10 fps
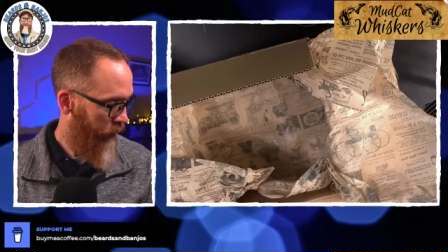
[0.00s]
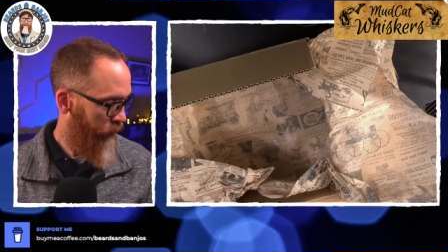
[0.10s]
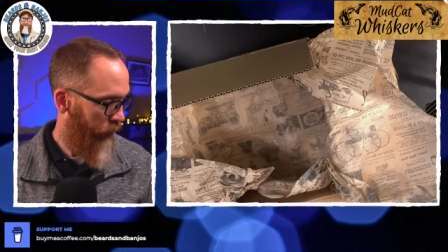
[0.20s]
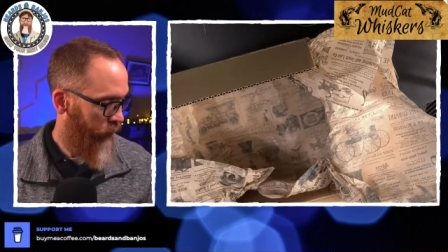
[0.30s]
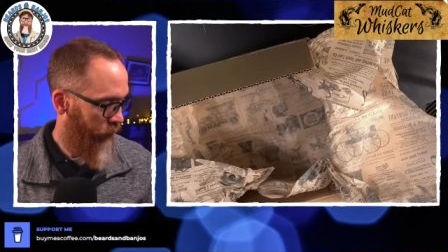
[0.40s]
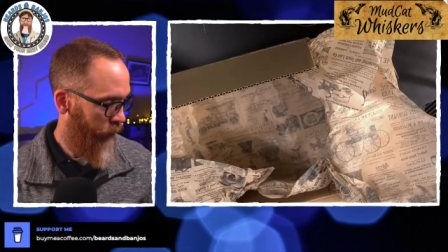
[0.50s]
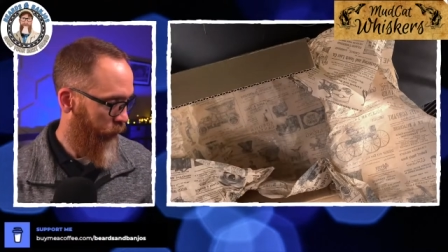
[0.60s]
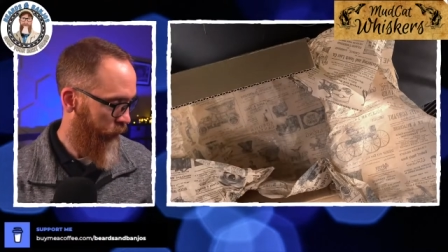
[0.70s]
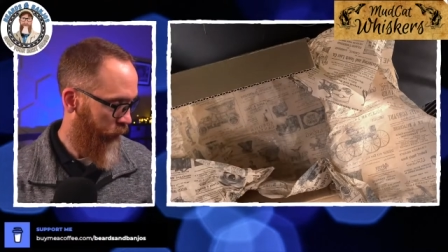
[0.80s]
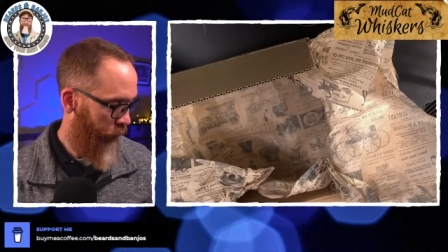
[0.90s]
So
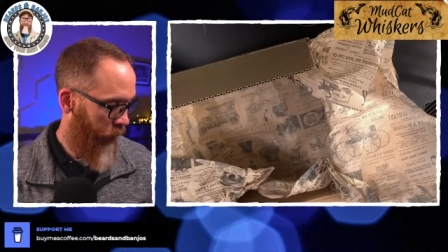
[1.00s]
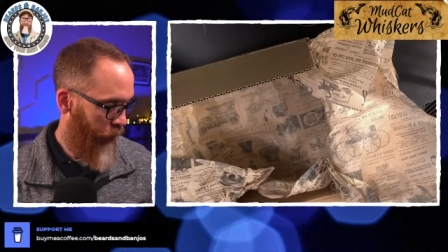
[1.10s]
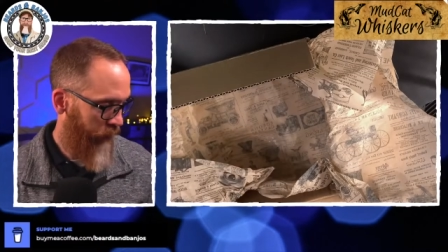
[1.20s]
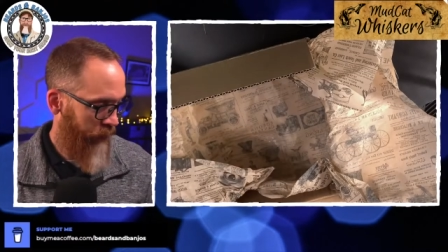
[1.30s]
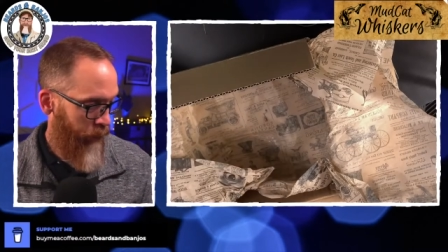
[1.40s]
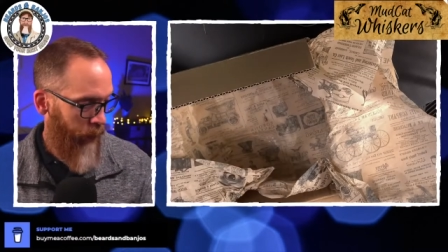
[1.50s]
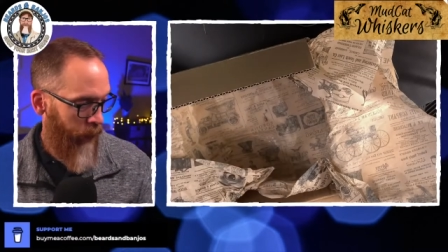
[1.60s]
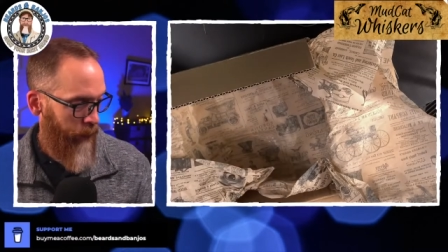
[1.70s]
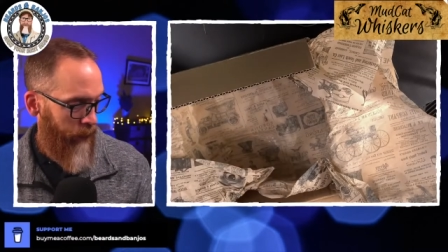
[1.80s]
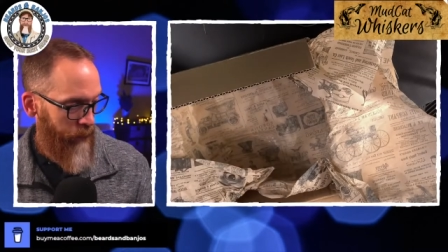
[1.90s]
far we've done
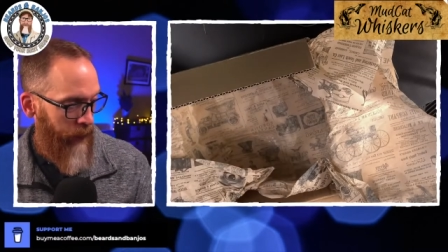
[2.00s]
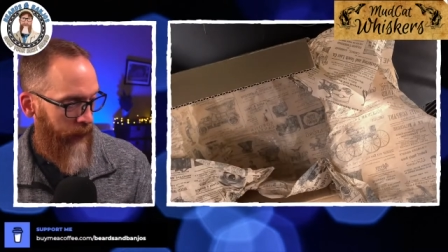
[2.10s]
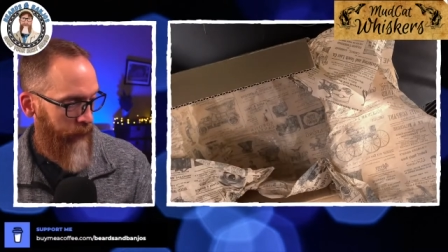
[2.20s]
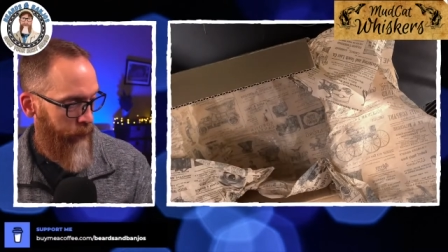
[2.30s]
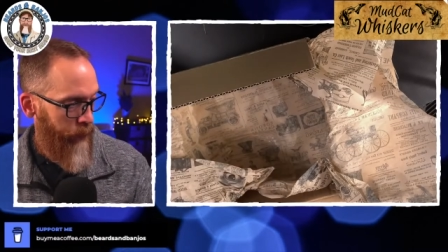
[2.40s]
Pawpaw's Pipe,